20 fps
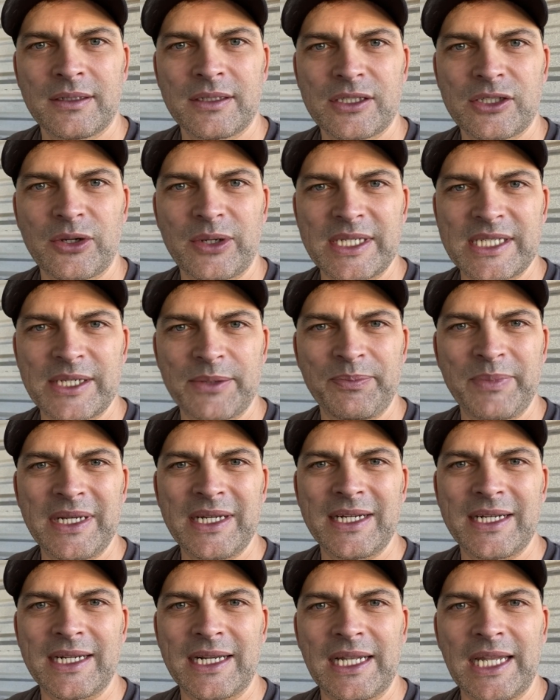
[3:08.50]
So I
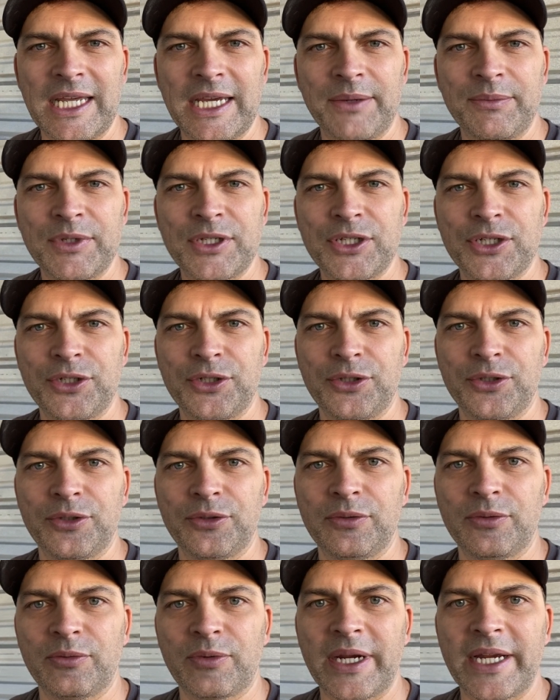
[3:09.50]
submitted a claim
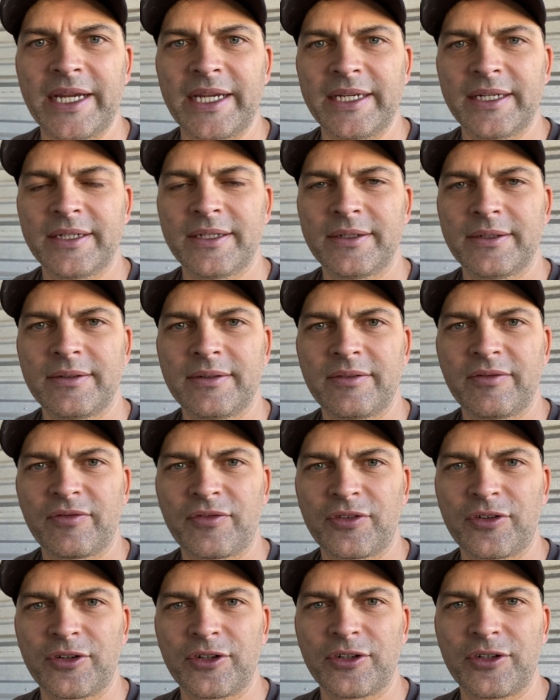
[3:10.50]
to Riot
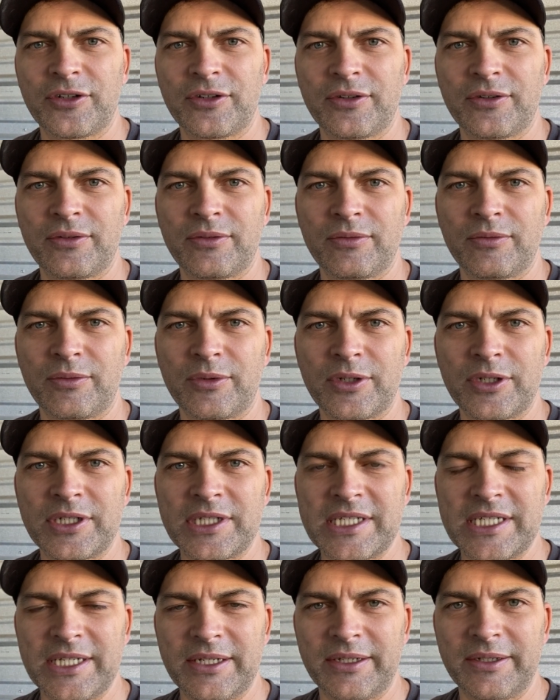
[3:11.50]
for
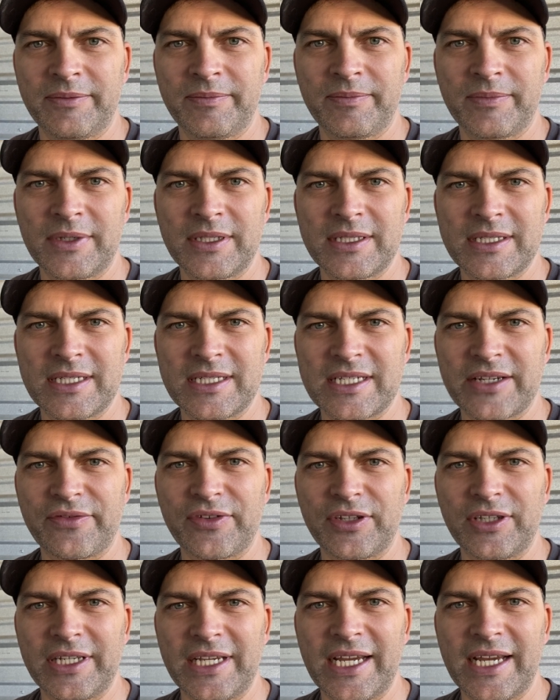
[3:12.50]
warranty since I've
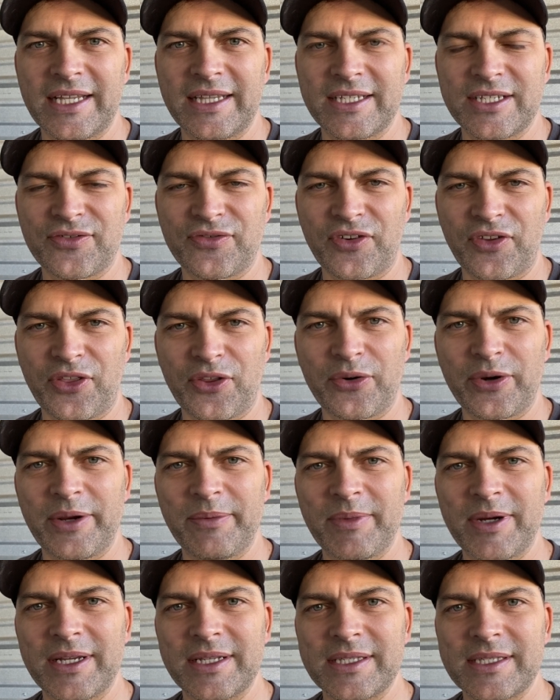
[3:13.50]
only had this for 3
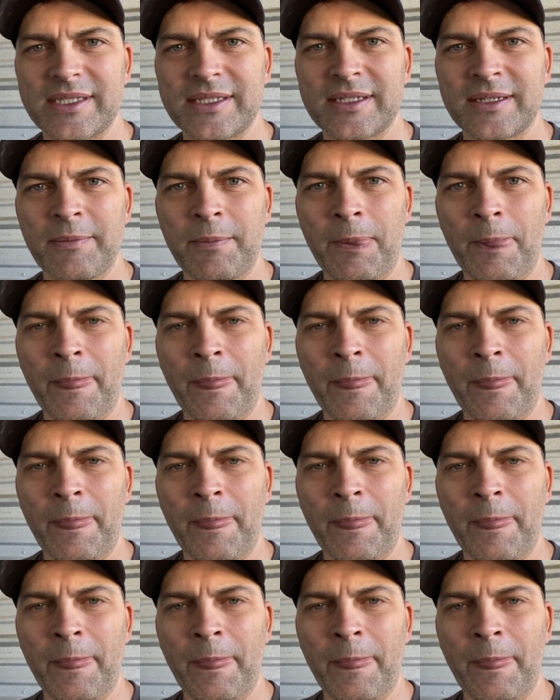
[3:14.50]
months.